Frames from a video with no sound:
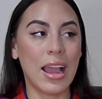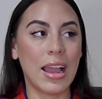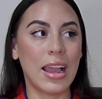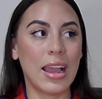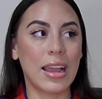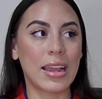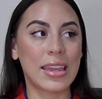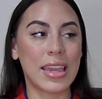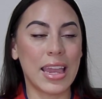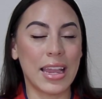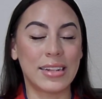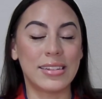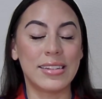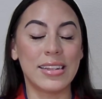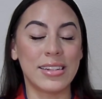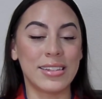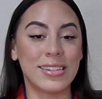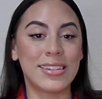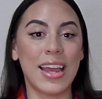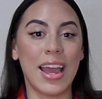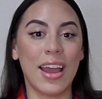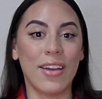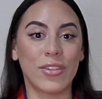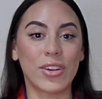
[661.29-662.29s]
kicked into
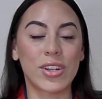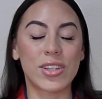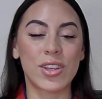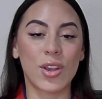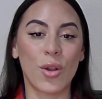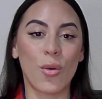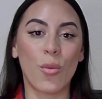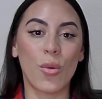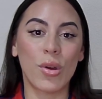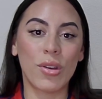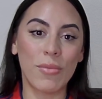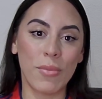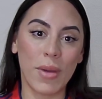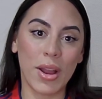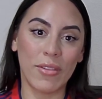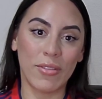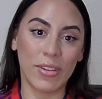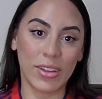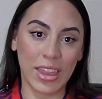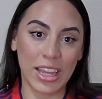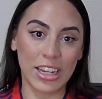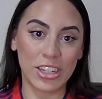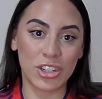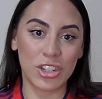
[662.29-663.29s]
every single one of my
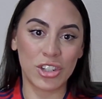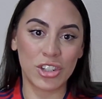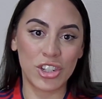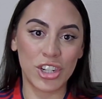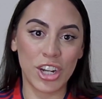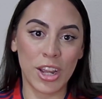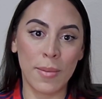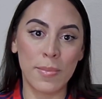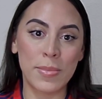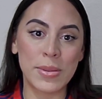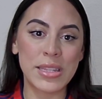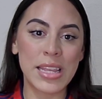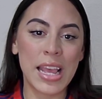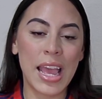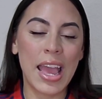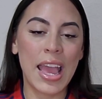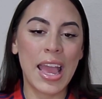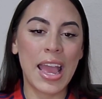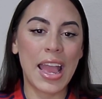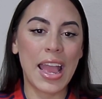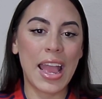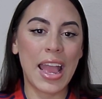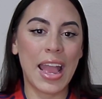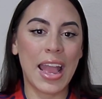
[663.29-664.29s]
relationships
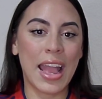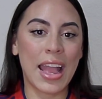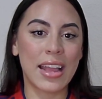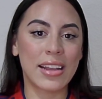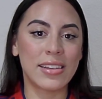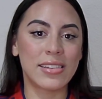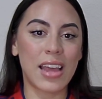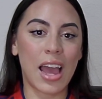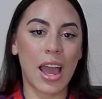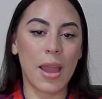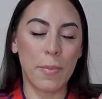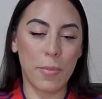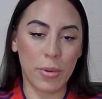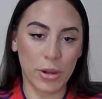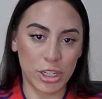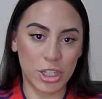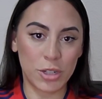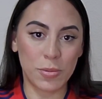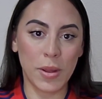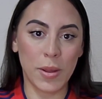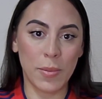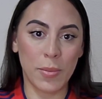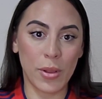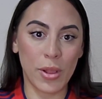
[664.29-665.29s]
and I pushed
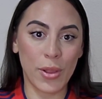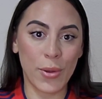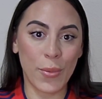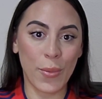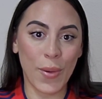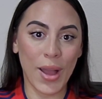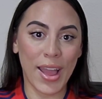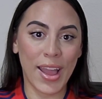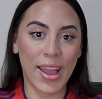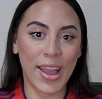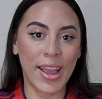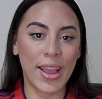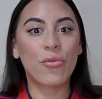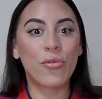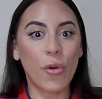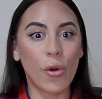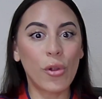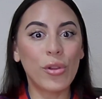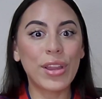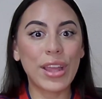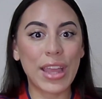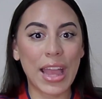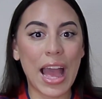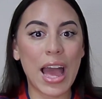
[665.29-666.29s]
people away.
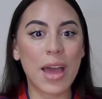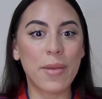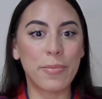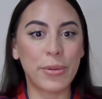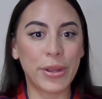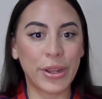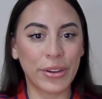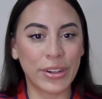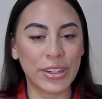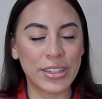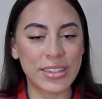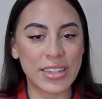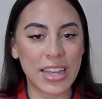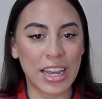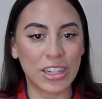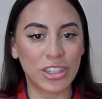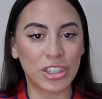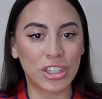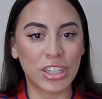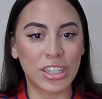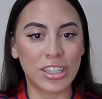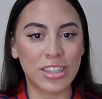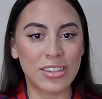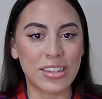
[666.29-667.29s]
Fully had pure
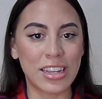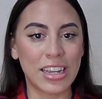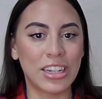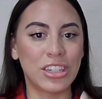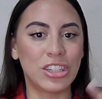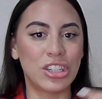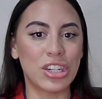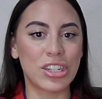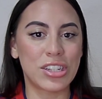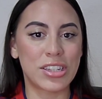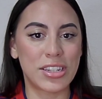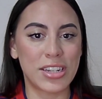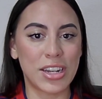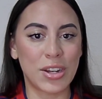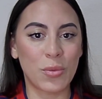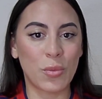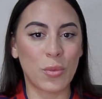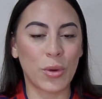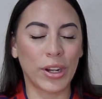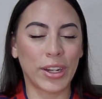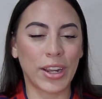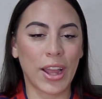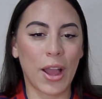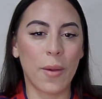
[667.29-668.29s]
intentions, it just didn't
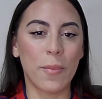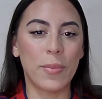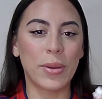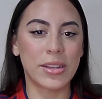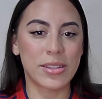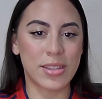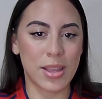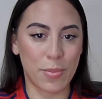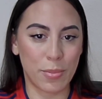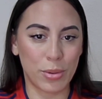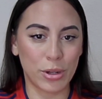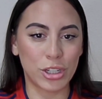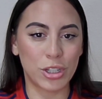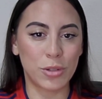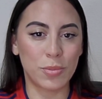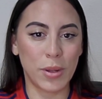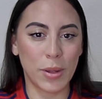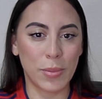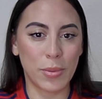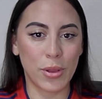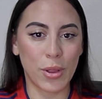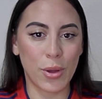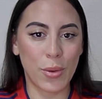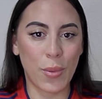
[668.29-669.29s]
work out because I pushed
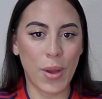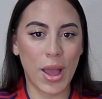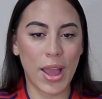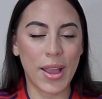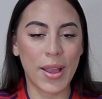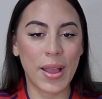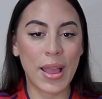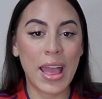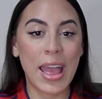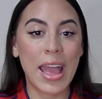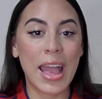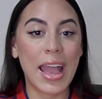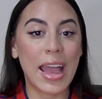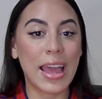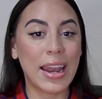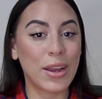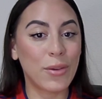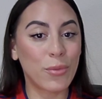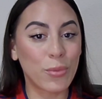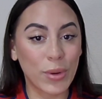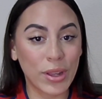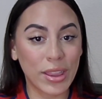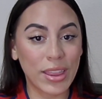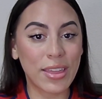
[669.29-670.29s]
people away. And I
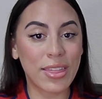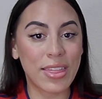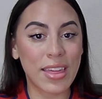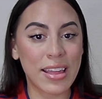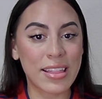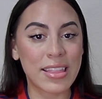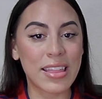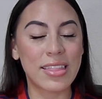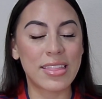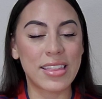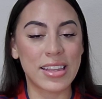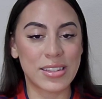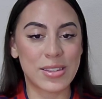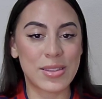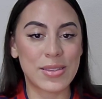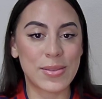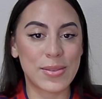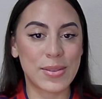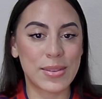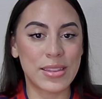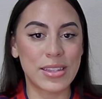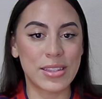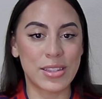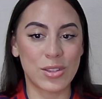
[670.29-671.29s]
really think that this
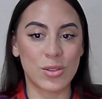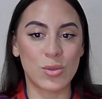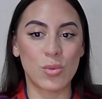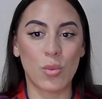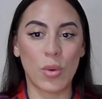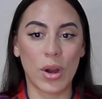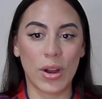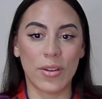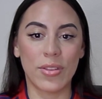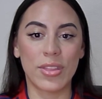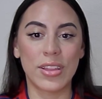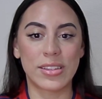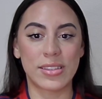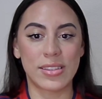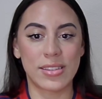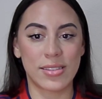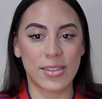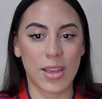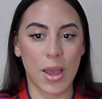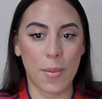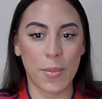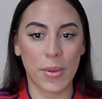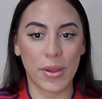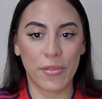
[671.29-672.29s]
this is where this is
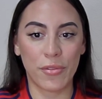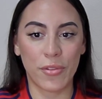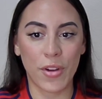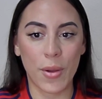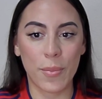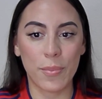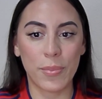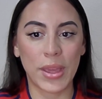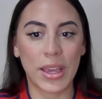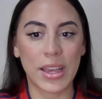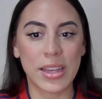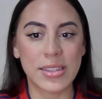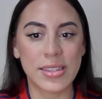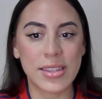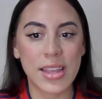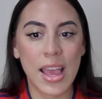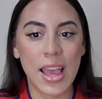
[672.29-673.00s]
coming from because